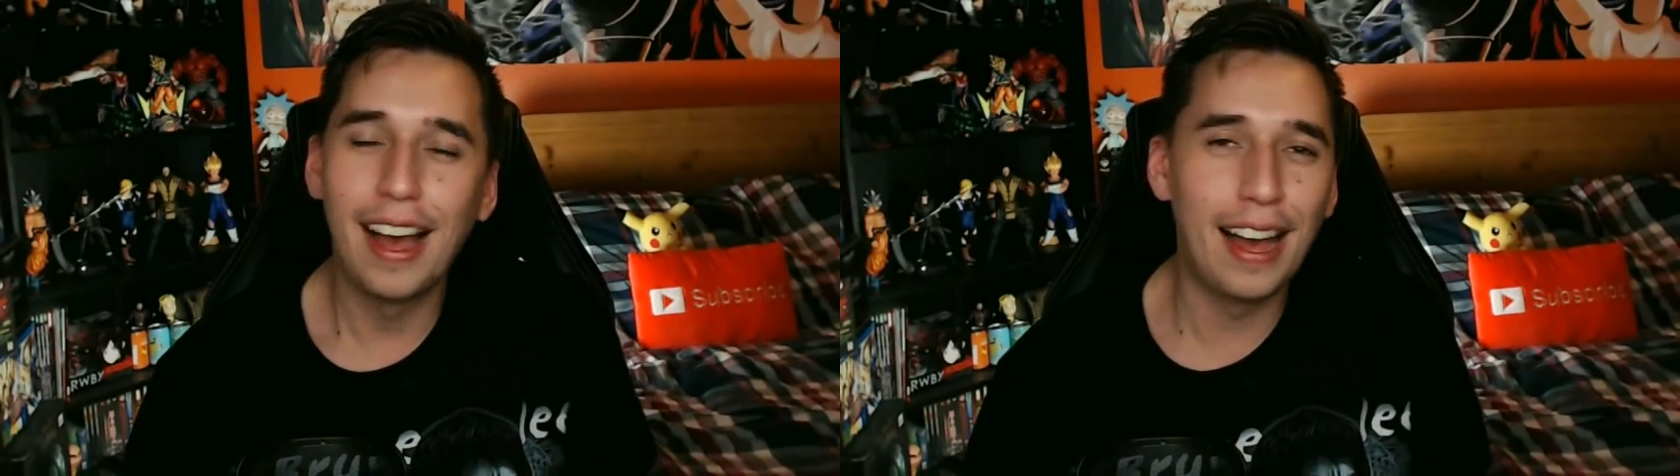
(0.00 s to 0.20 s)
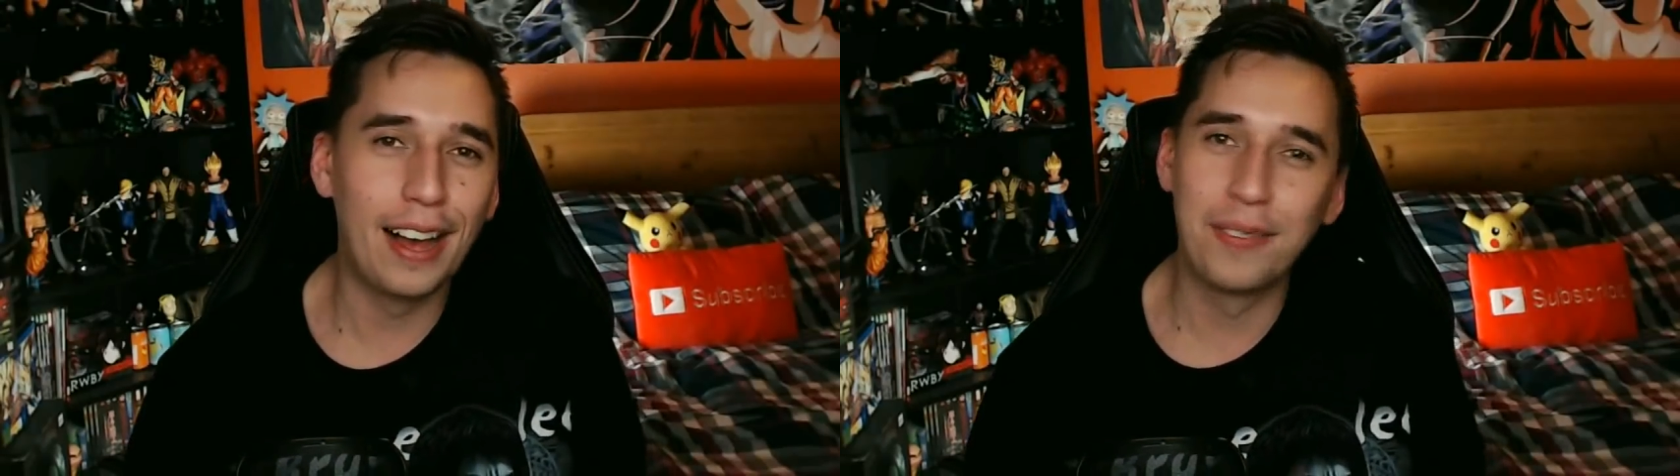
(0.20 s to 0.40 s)

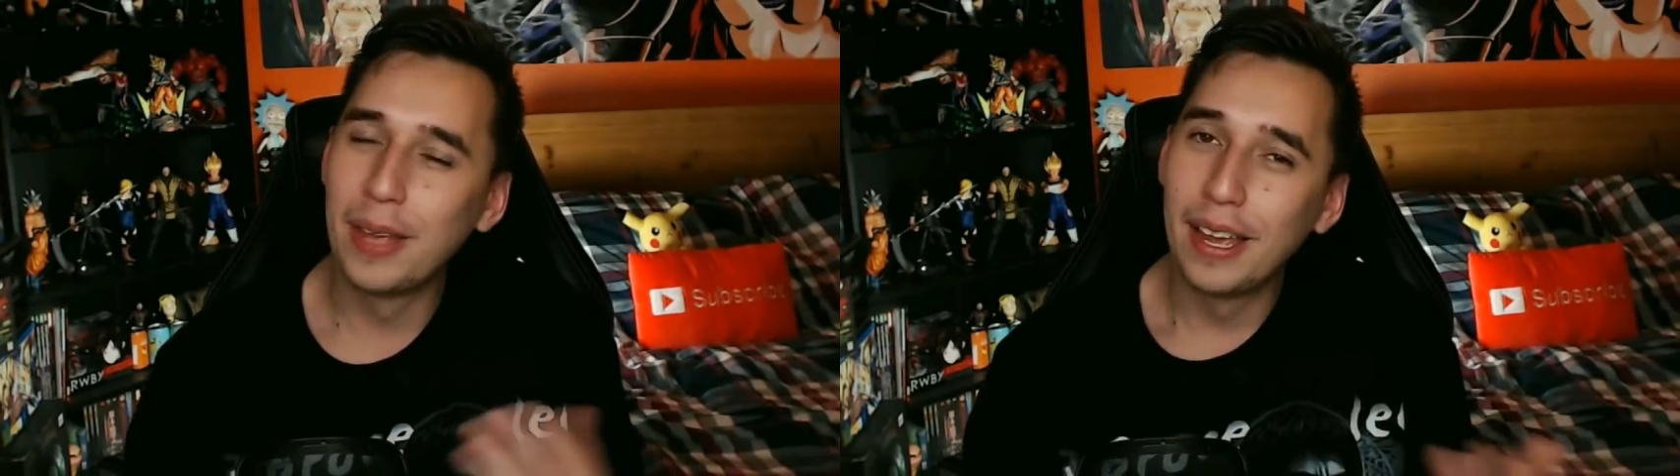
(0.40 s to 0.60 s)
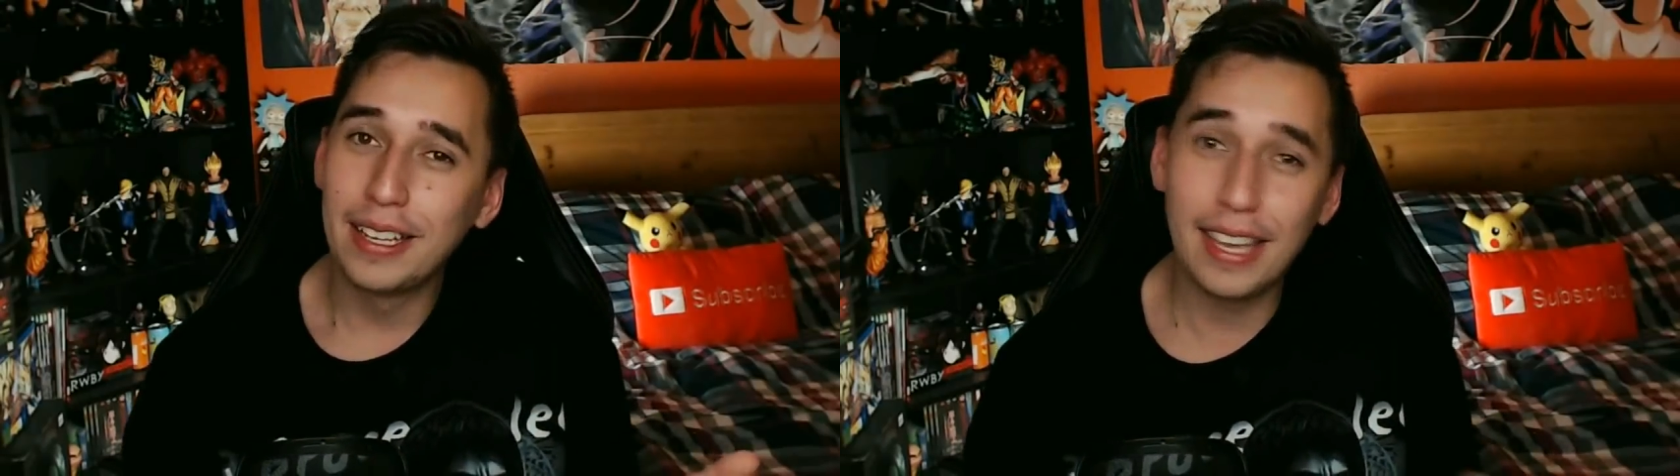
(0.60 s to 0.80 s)

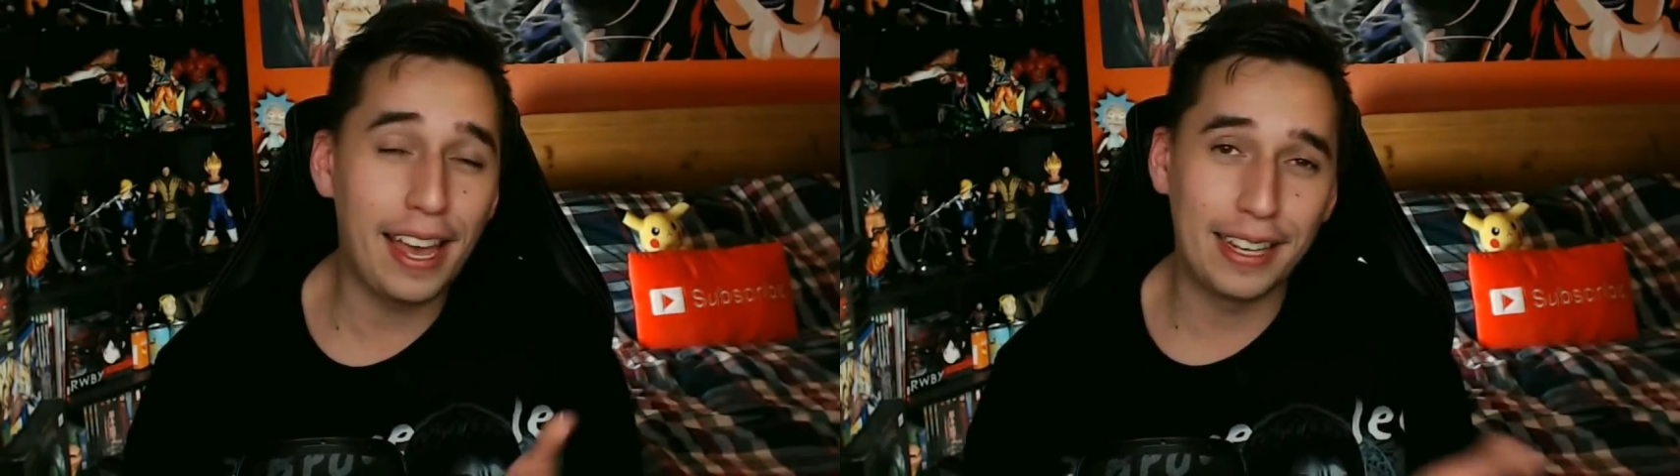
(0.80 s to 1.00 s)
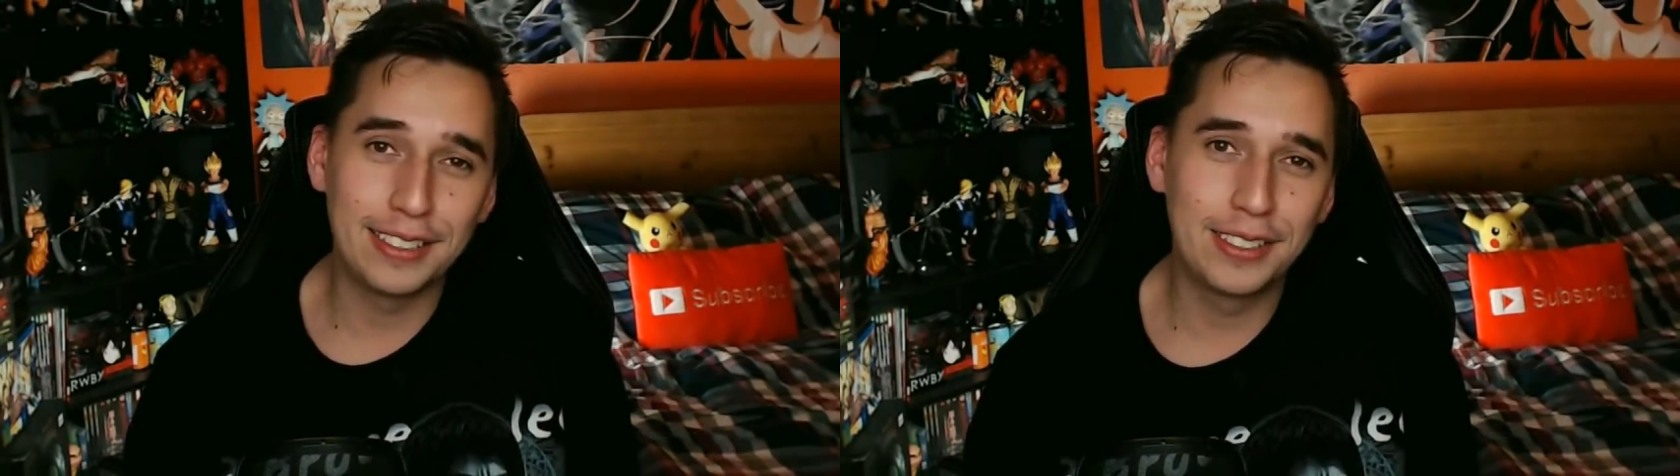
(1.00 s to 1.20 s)
Um, yeah,